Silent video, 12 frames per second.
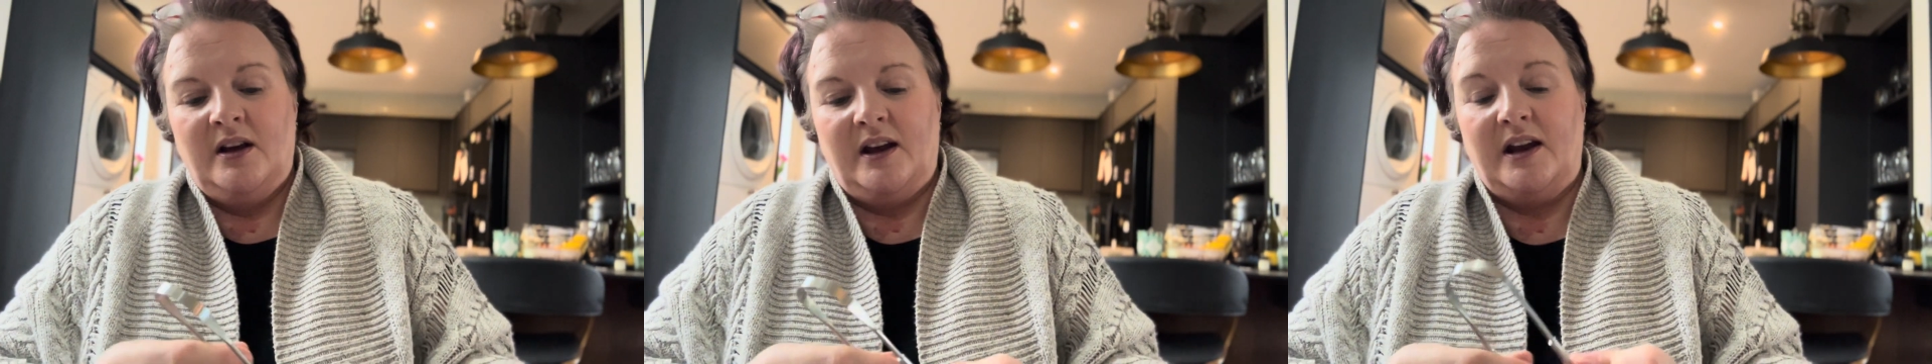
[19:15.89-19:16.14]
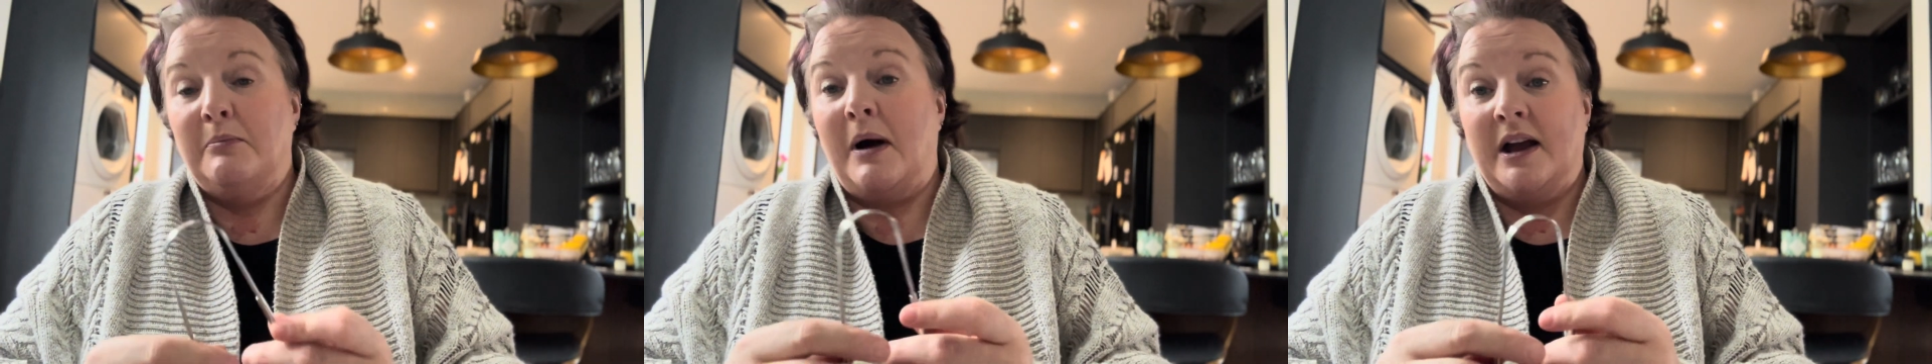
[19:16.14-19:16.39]

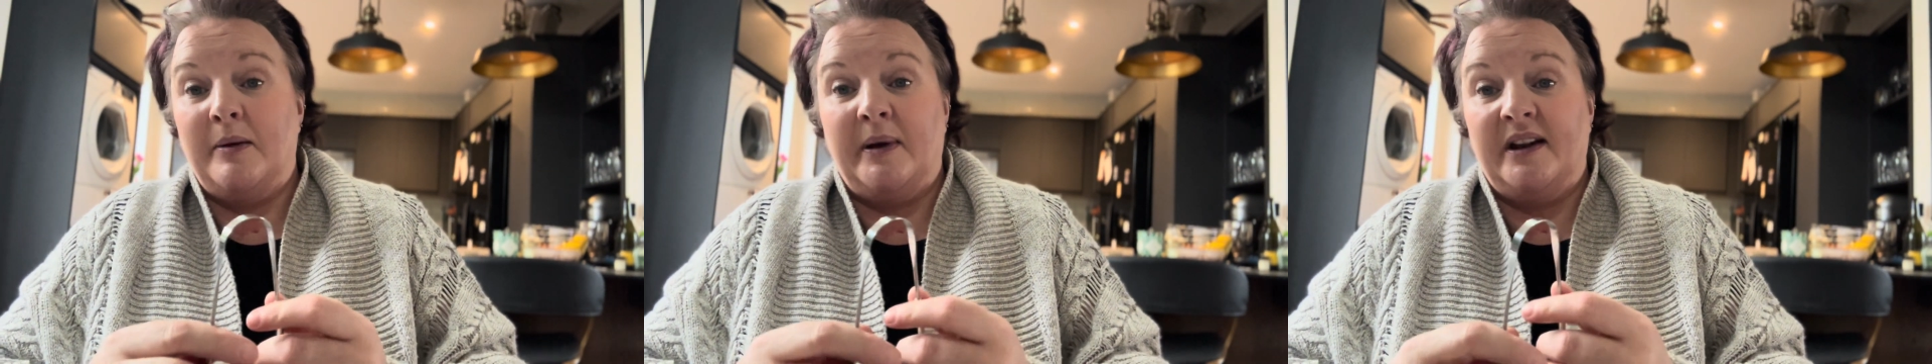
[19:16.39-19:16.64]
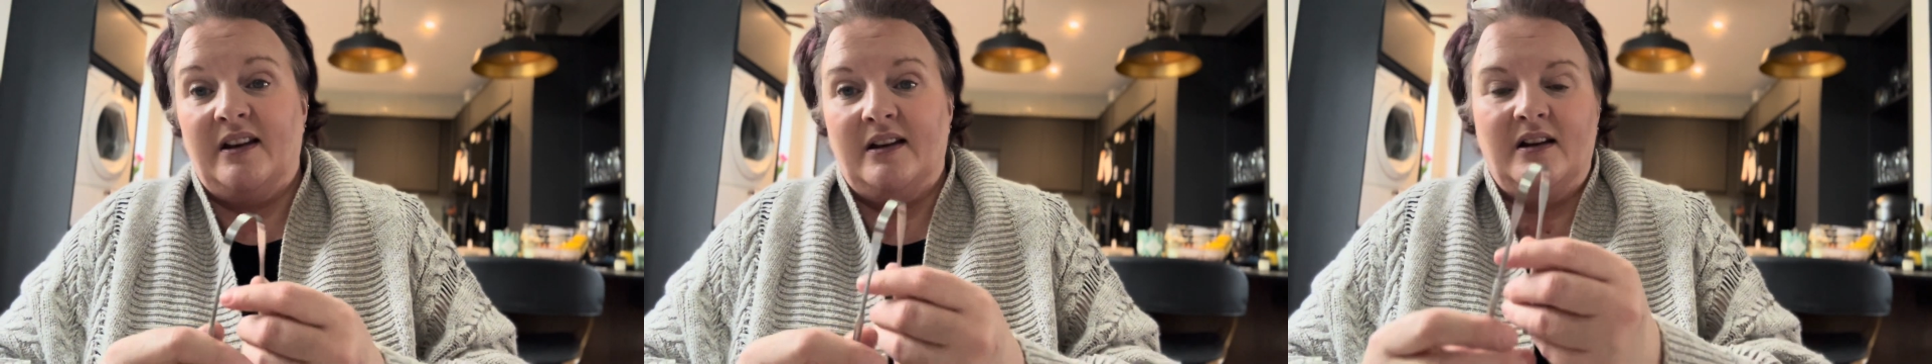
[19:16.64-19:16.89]
In my
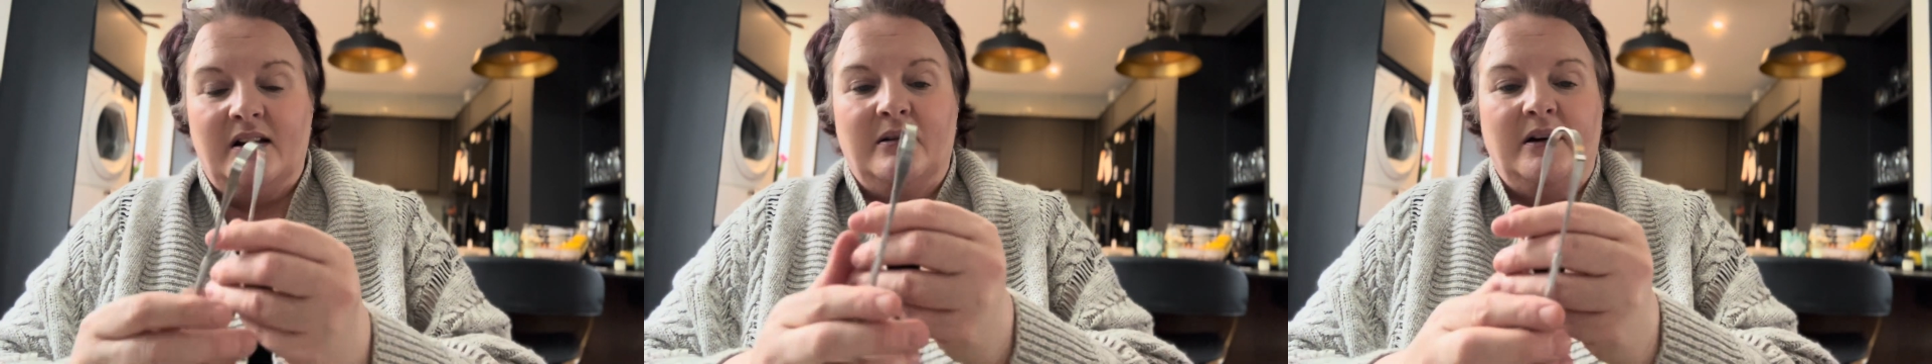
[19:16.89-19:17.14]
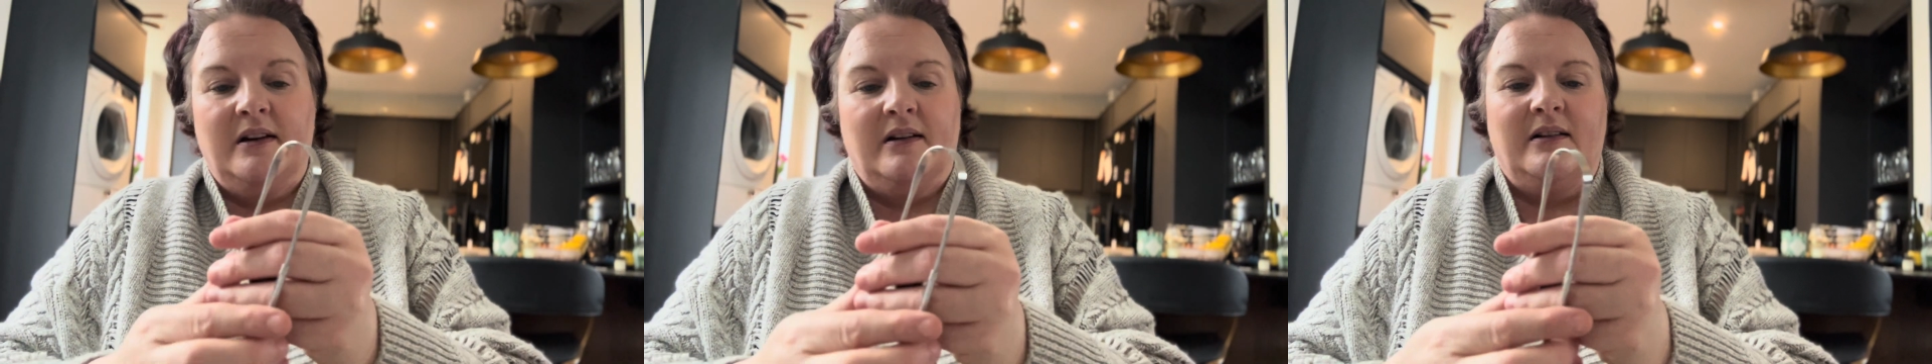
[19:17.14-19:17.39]
opinion,
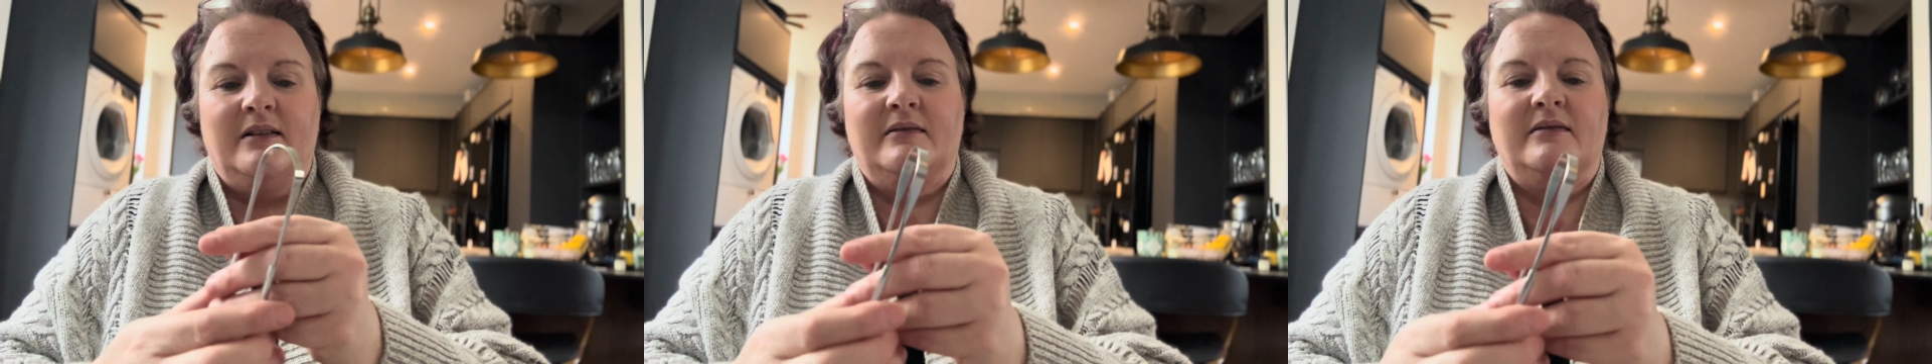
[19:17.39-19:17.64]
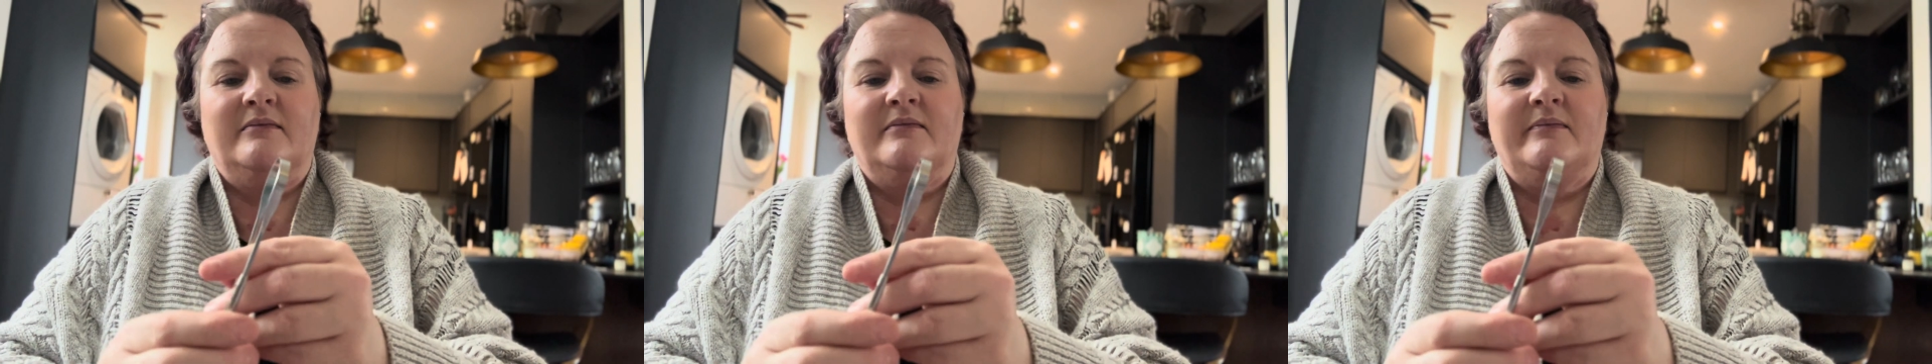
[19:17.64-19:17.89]
anyway.
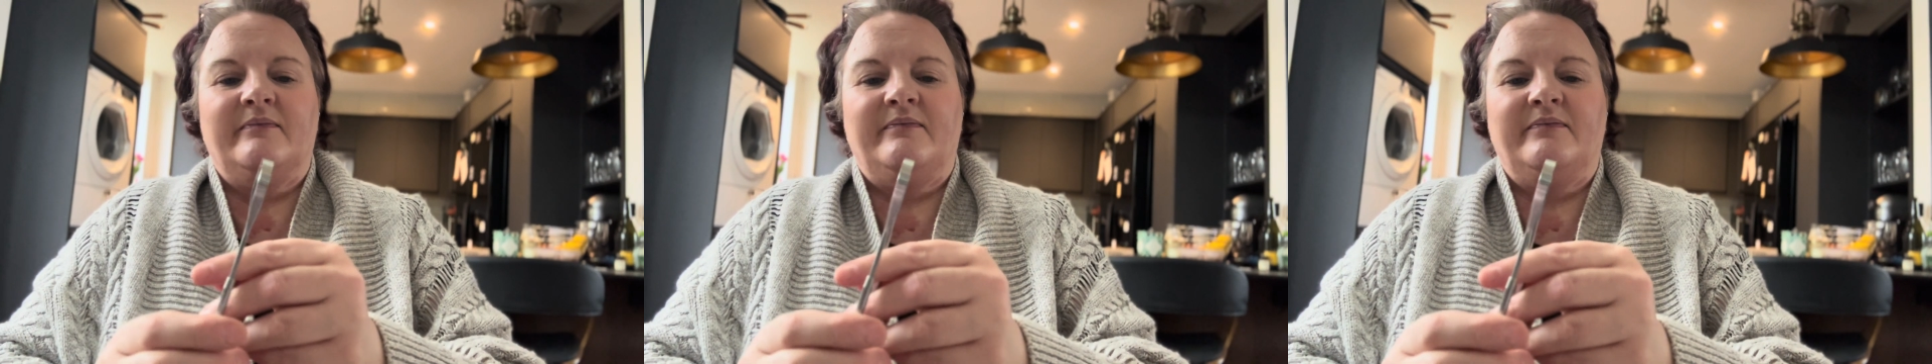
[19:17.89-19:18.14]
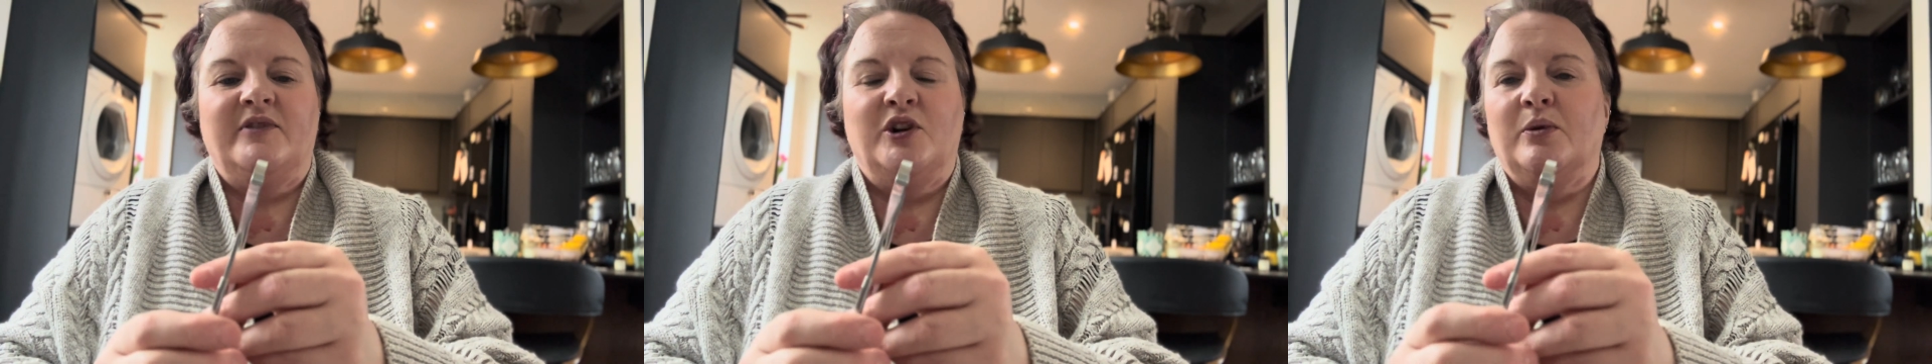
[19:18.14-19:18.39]

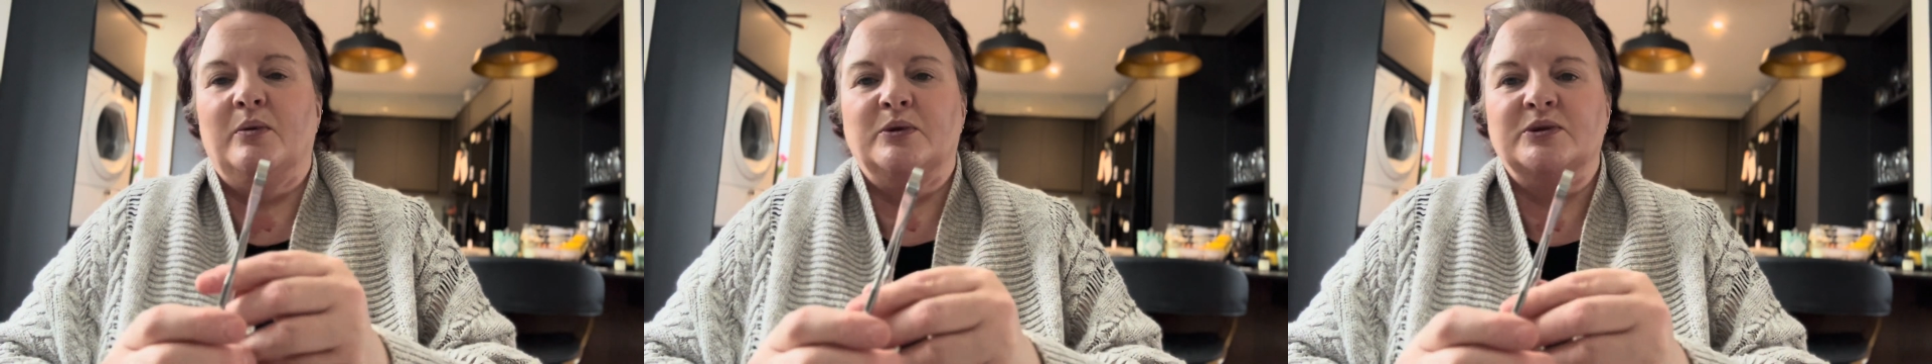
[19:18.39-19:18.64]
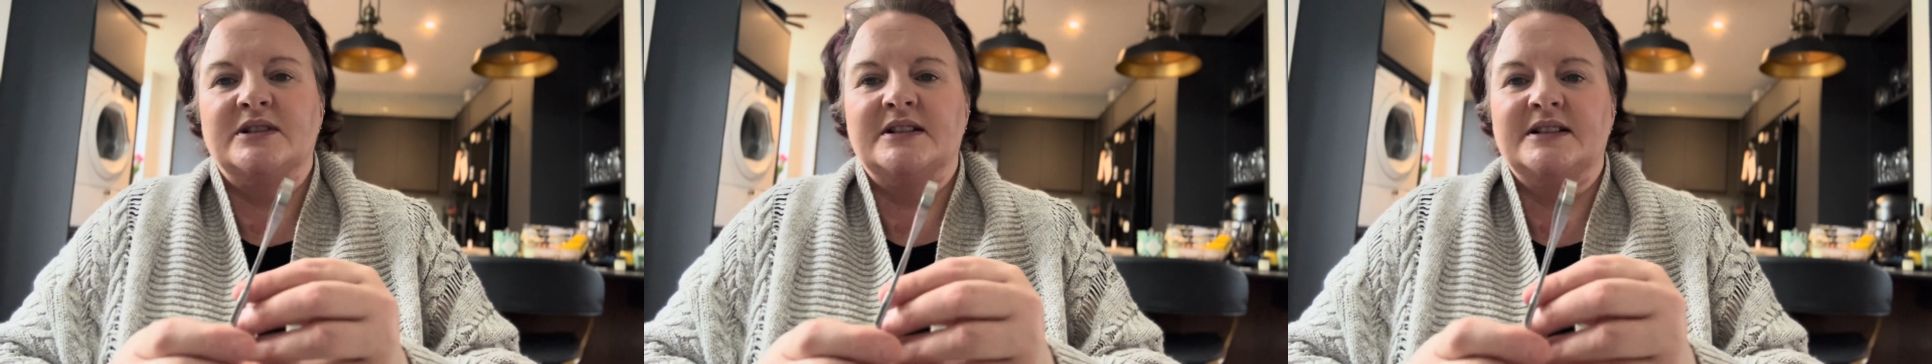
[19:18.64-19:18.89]
No one
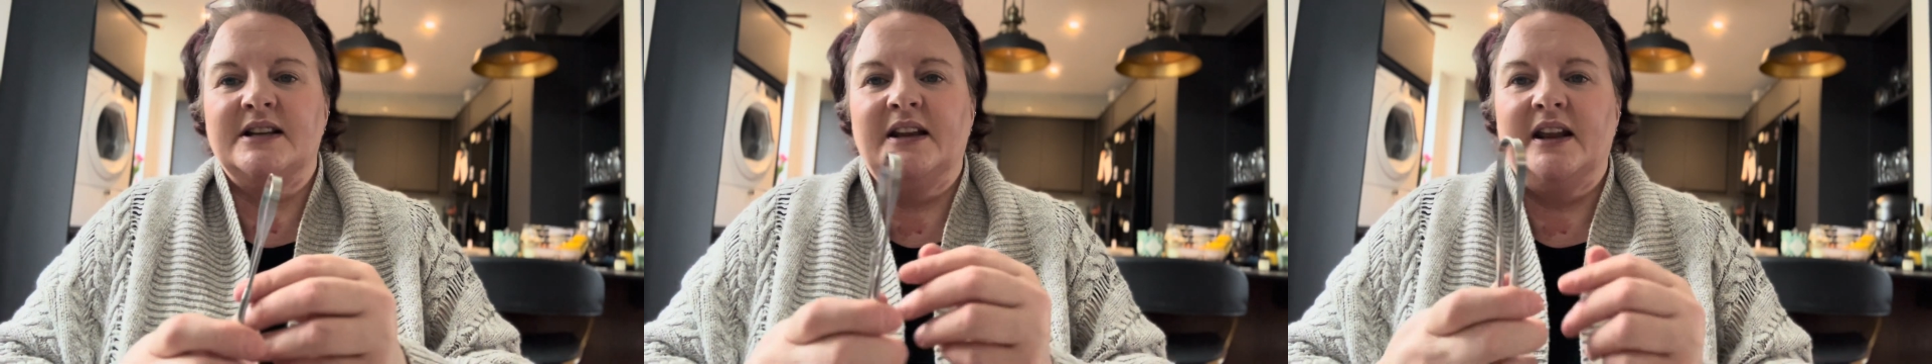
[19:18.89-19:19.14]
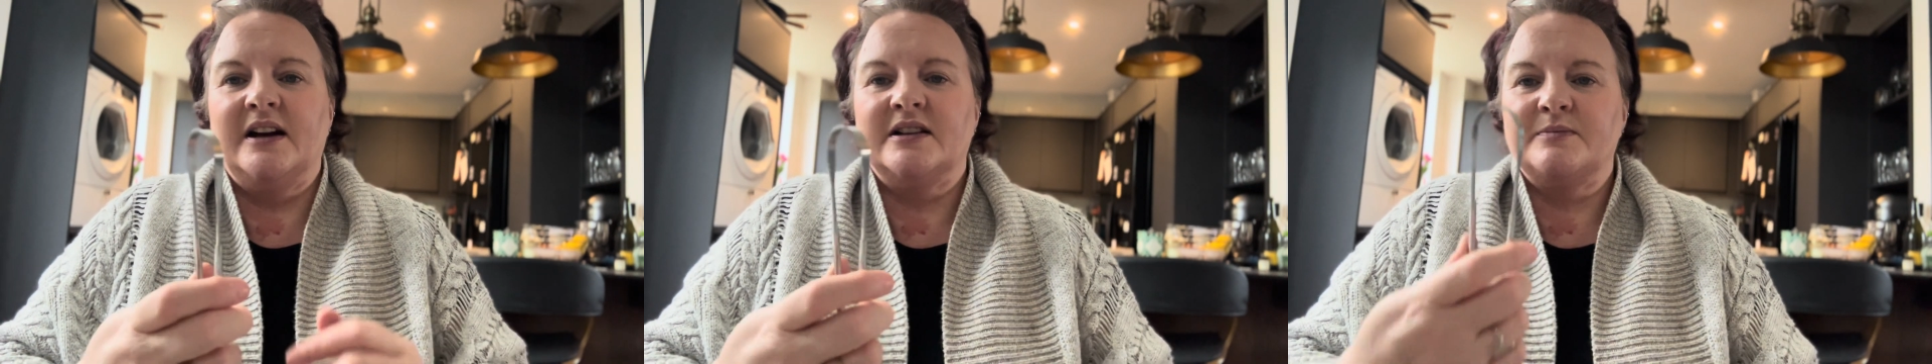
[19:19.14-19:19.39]
wants to see
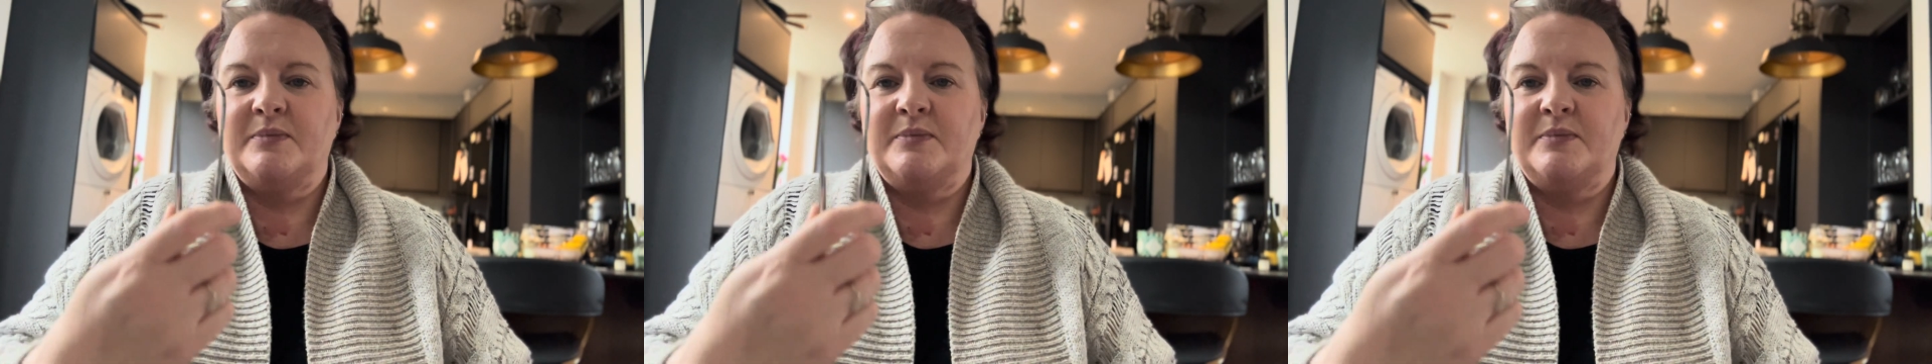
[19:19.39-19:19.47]
that.